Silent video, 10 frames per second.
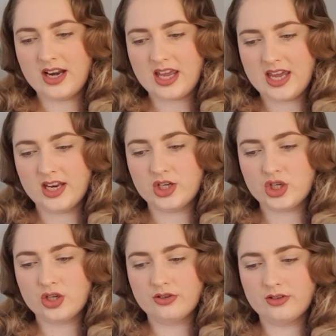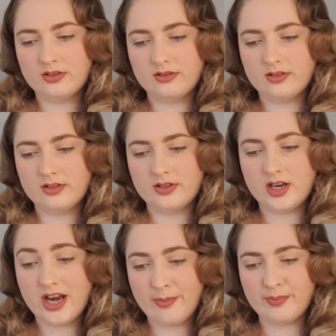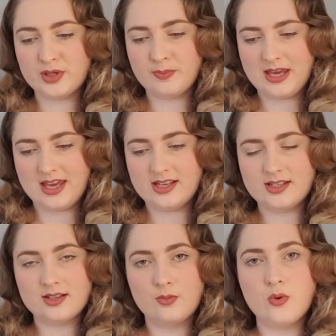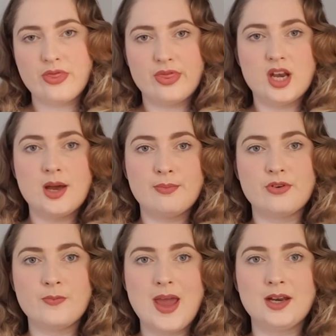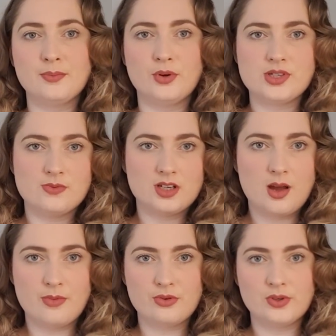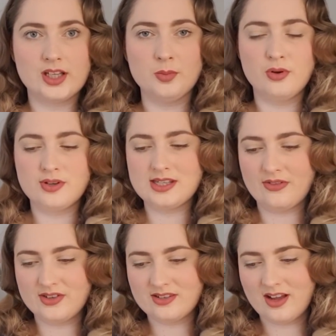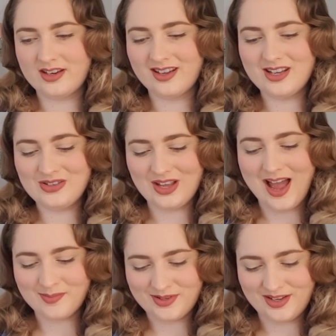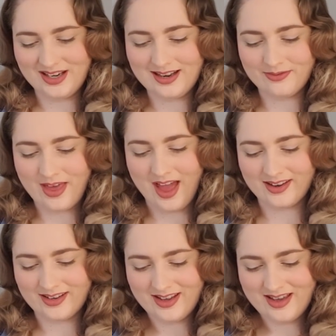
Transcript: each numbered piece with the number of paint pots. It would come with all little pots down the side, and I used to absolutely love that, and